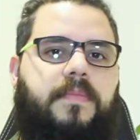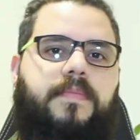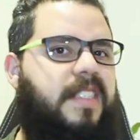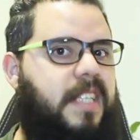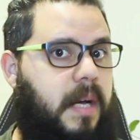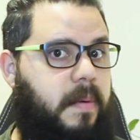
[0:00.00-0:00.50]

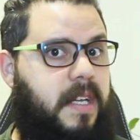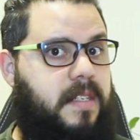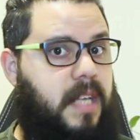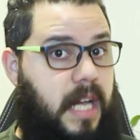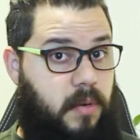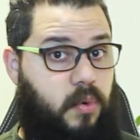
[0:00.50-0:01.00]

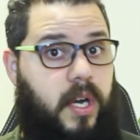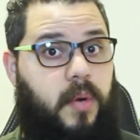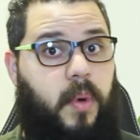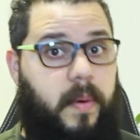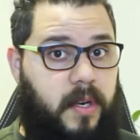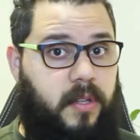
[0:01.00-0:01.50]
¿Sabes alguna
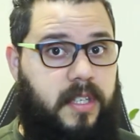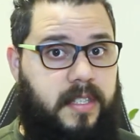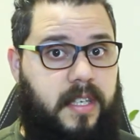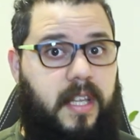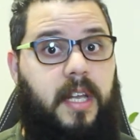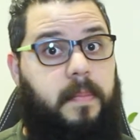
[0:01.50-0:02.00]
nueva
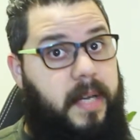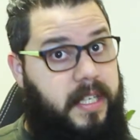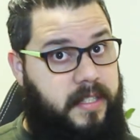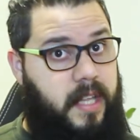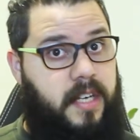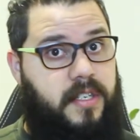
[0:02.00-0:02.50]
noticia del
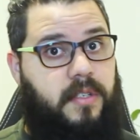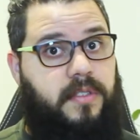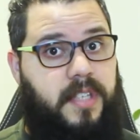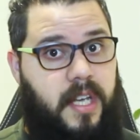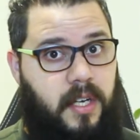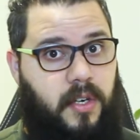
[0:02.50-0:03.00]
PlayStation
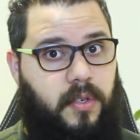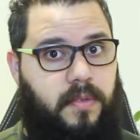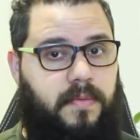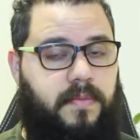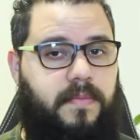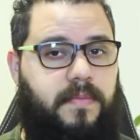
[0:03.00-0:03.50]
5?
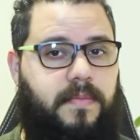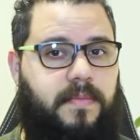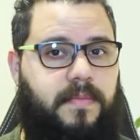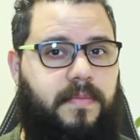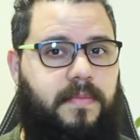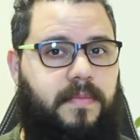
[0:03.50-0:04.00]

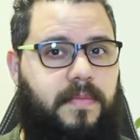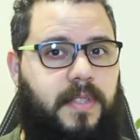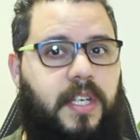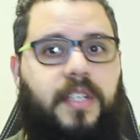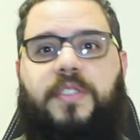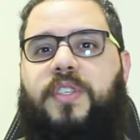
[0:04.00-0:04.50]

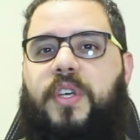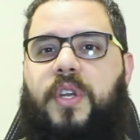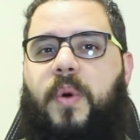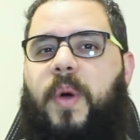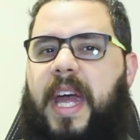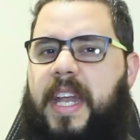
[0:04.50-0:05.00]
Do you
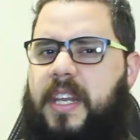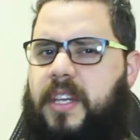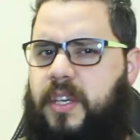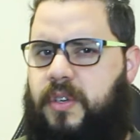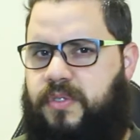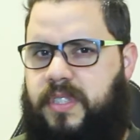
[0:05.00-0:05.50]
know any
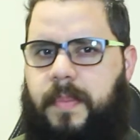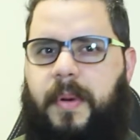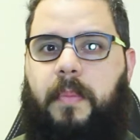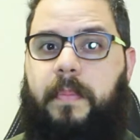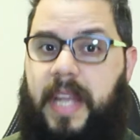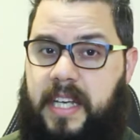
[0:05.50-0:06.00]
news
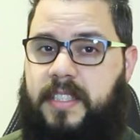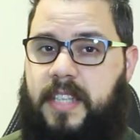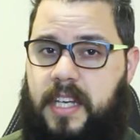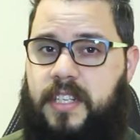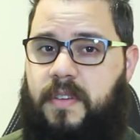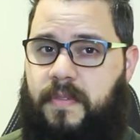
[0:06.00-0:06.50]
about
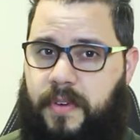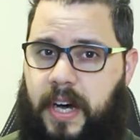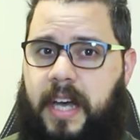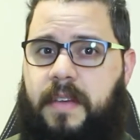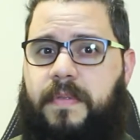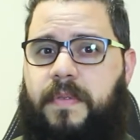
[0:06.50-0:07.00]
PlayStation
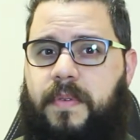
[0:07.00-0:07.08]
5?